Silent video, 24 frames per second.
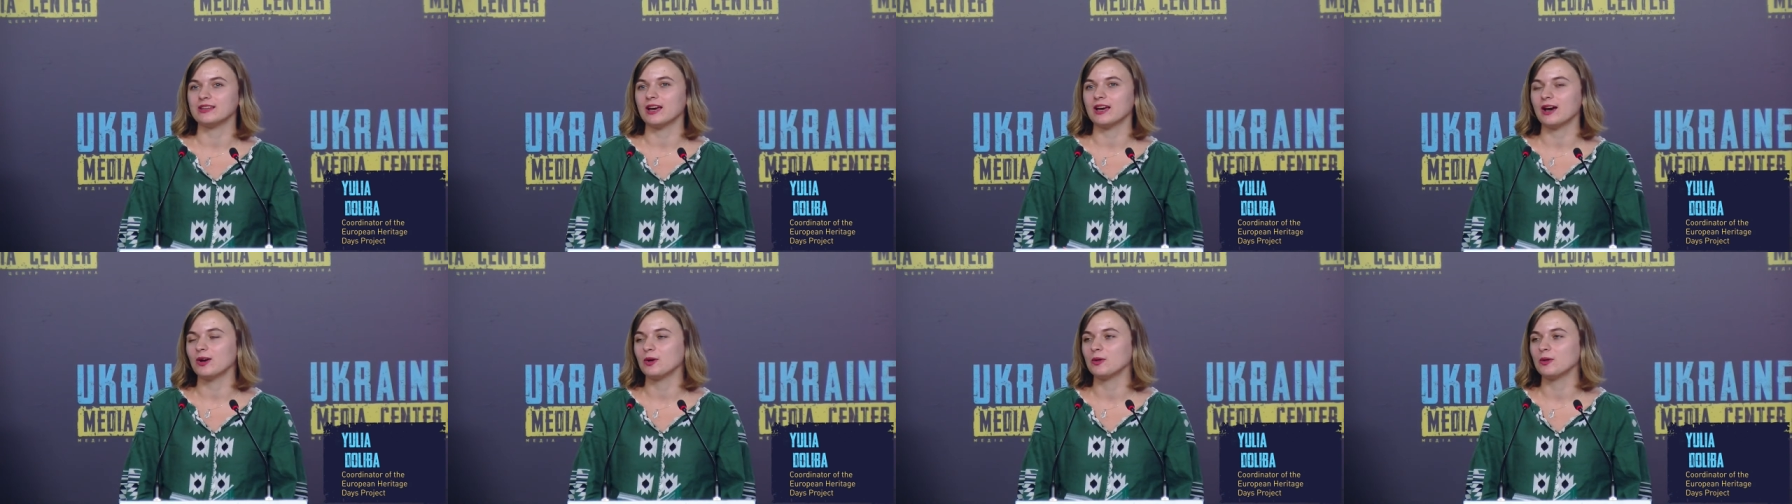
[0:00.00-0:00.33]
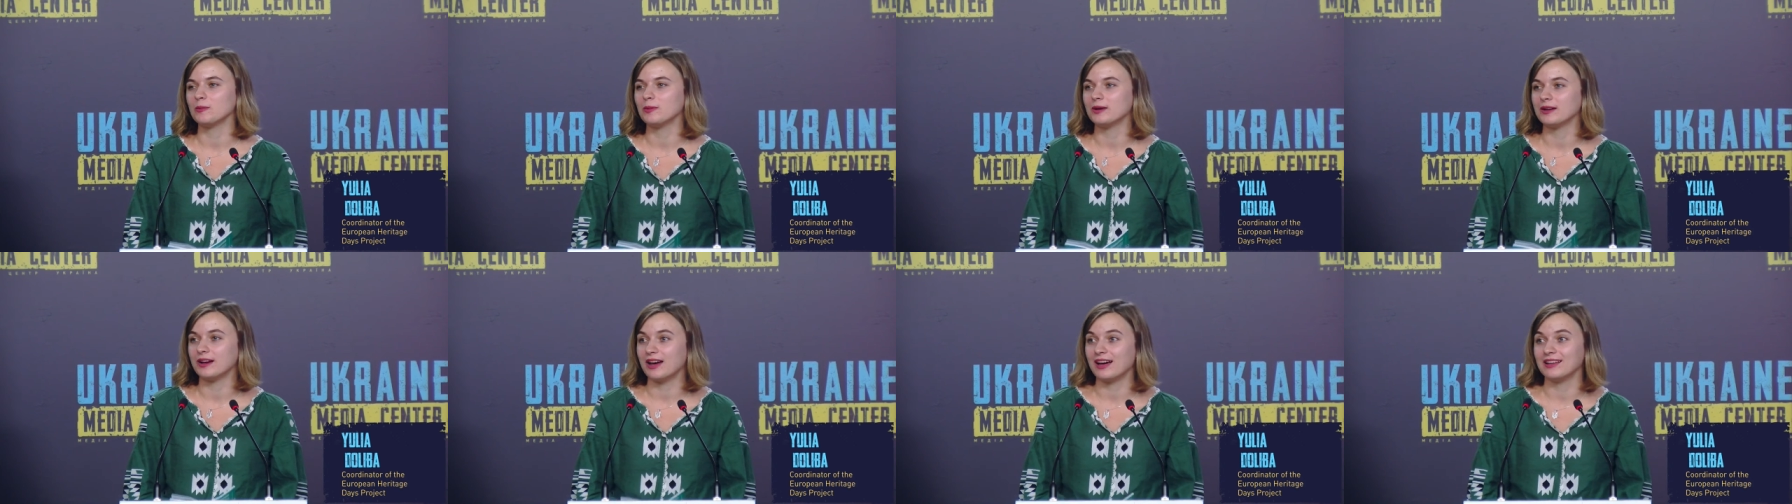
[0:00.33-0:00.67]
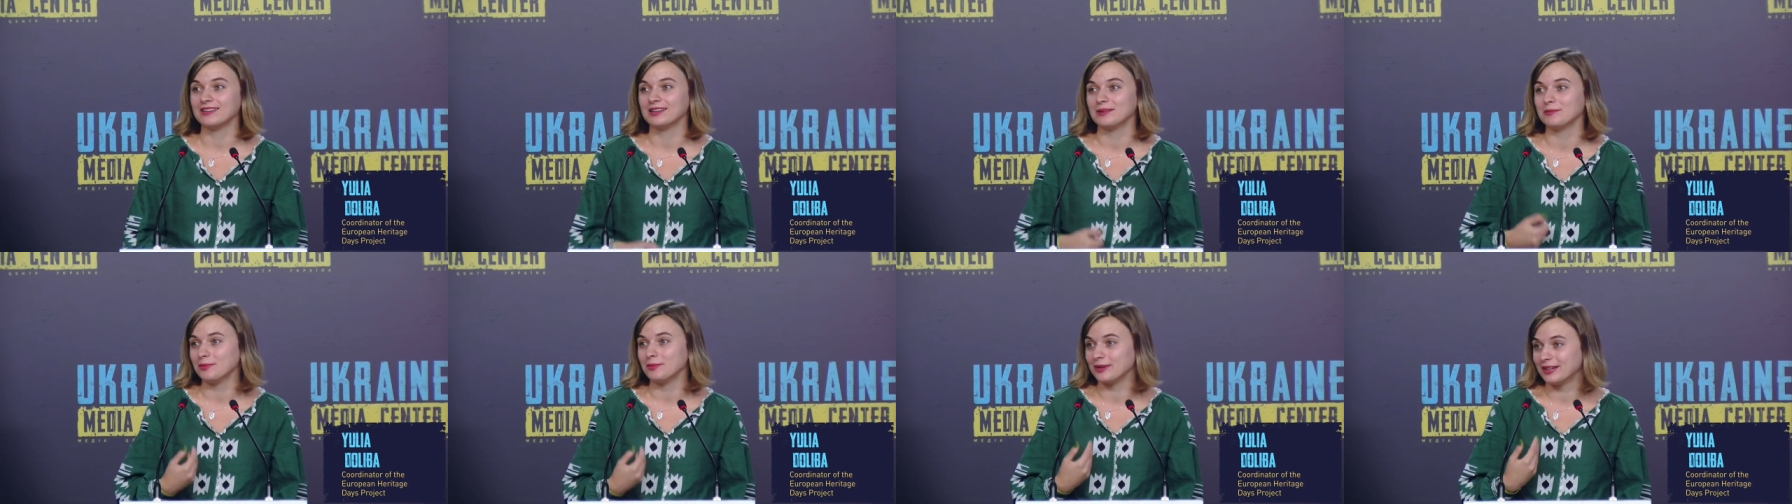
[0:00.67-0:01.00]
topic
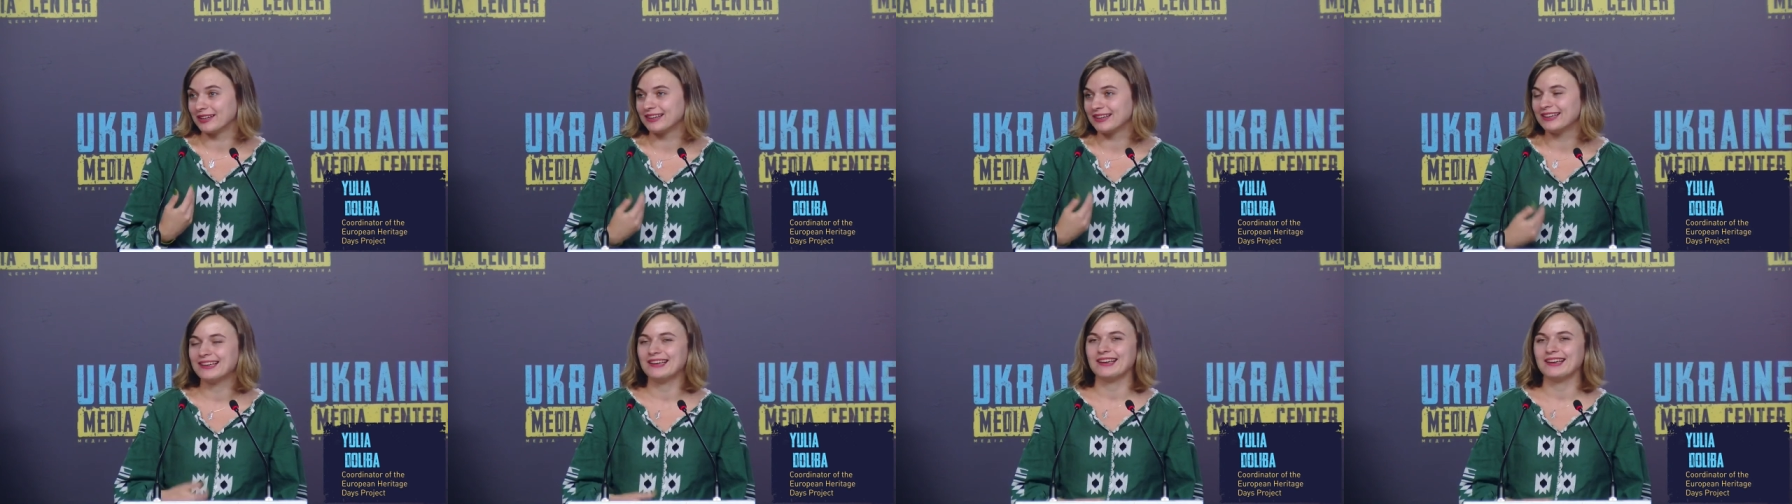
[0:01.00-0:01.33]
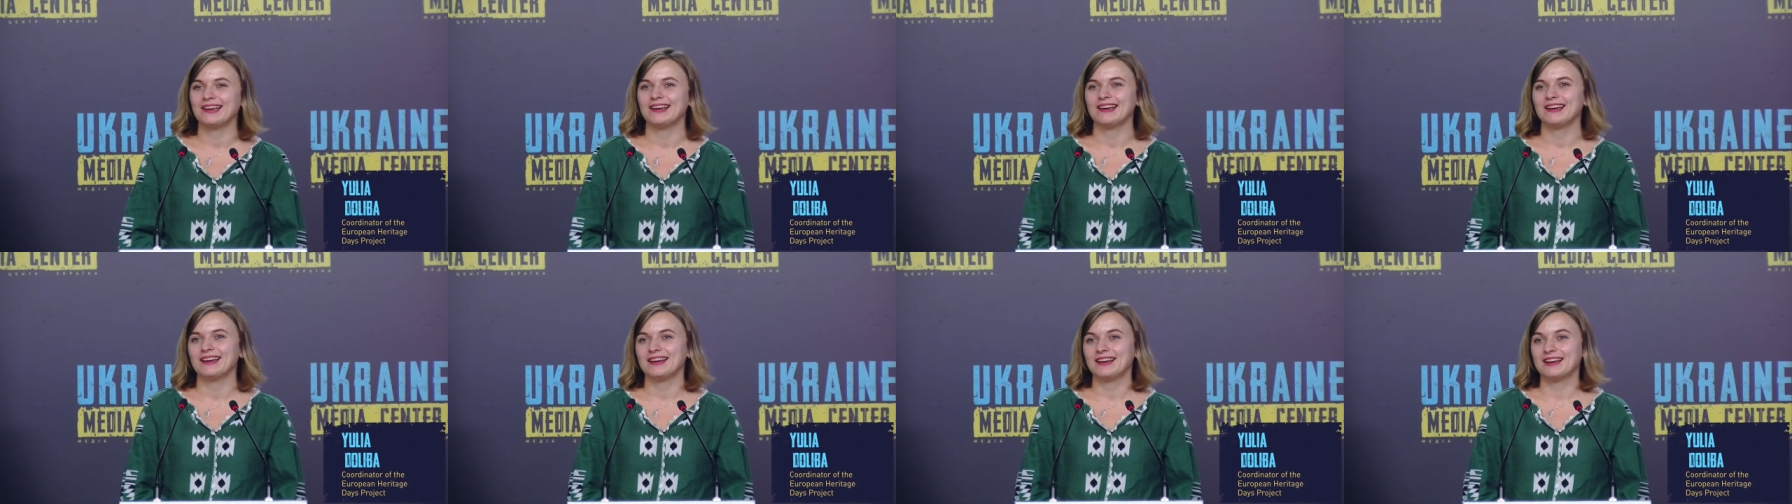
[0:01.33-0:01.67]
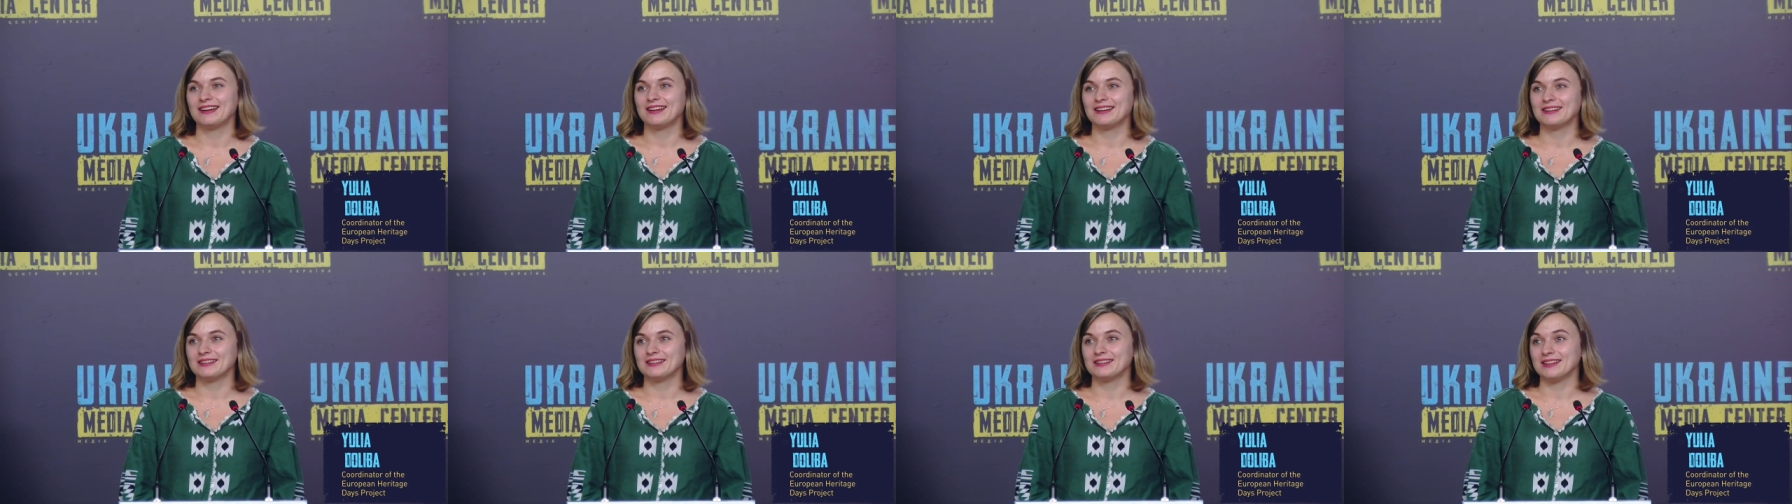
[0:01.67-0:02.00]
and history
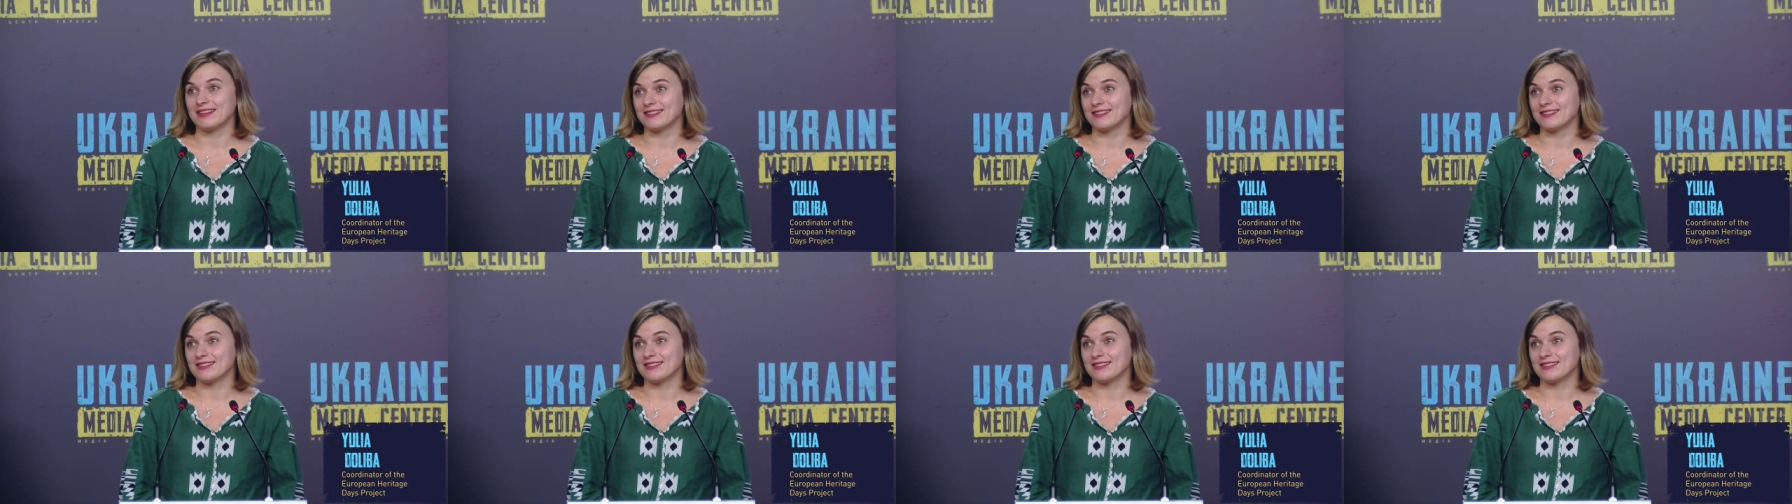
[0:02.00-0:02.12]
topic.